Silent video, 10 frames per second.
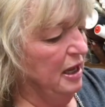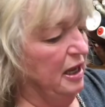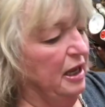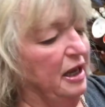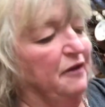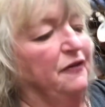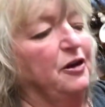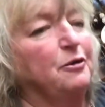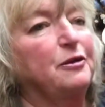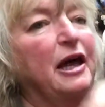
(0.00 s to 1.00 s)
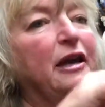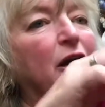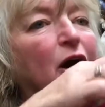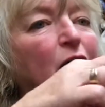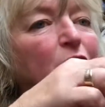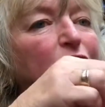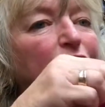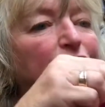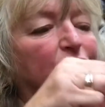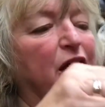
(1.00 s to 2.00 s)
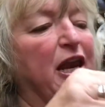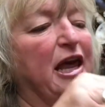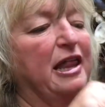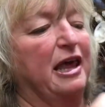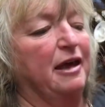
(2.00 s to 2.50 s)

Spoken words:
if you then hold on to that like that,